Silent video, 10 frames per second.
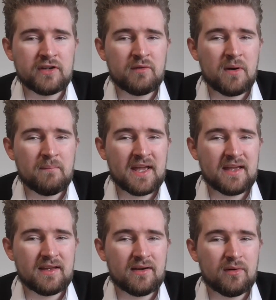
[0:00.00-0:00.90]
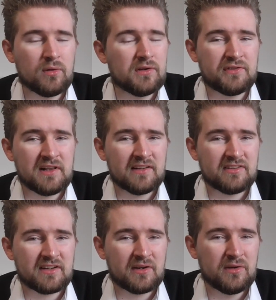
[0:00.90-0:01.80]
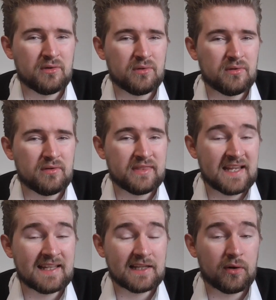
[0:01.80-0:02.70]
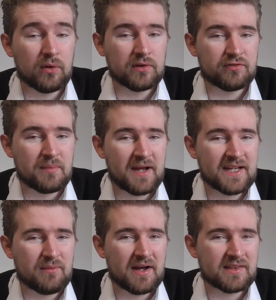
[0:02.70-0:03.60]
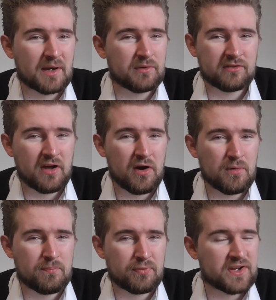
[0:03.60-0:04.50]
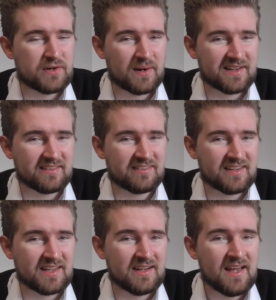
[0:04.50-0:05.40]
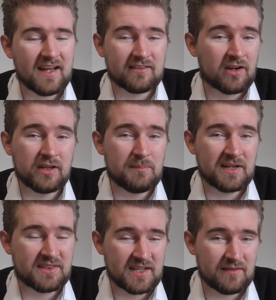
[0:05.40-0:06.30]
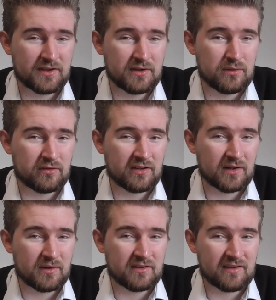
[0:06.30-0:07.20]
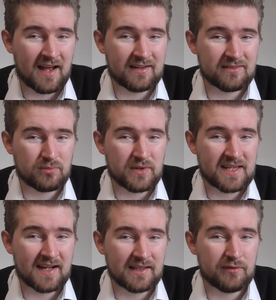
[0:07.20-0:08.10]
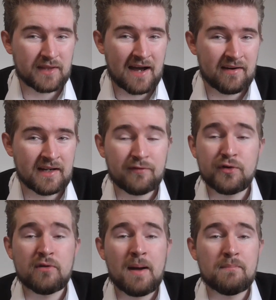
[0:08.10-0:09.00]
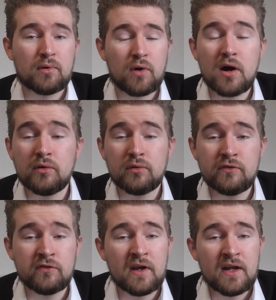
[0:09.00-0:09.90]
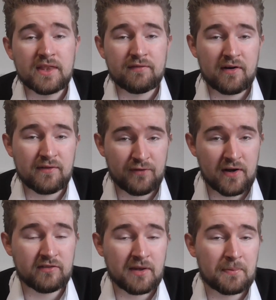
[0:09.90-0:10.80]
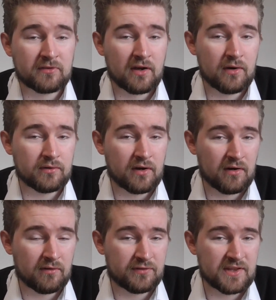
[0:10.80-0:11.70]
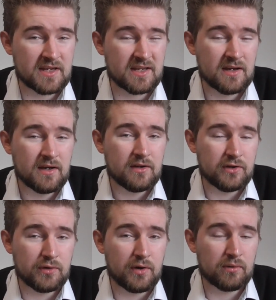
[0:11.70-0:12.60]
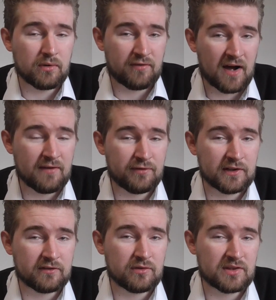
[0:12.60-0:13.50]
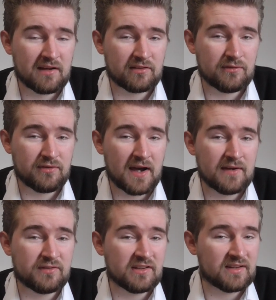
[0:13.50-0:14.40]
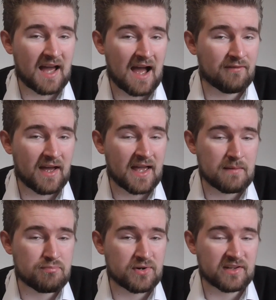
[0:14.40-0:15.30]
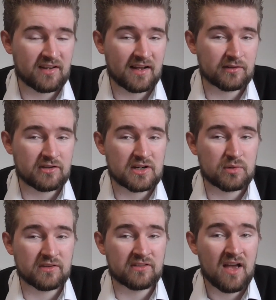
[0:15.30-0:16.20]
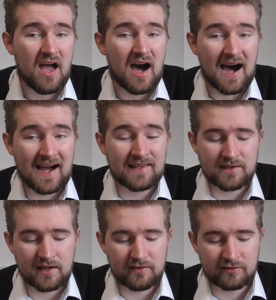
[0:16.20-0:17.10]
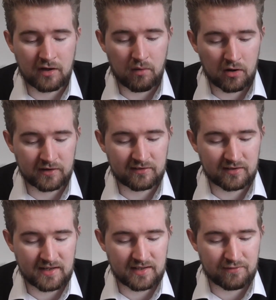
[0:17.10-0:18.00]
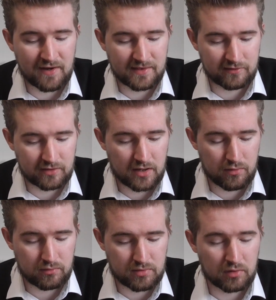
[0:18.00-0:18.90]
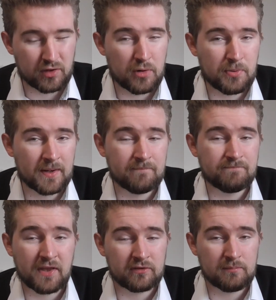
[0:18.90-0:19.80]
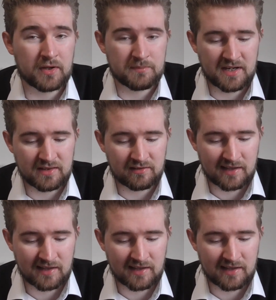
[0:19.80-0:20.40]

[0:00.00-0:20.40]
you know what, mate? All of Classic Who, nearly all of them anyway, there was no pre-credits scene. It's only been a thing of the new series, and we can live without it. And if we remember Rose, the very first episode of the New Who revival in 2005 didn't have a pre-title sequence either. So honestly, the fact there's no cold open doesn't bother me in the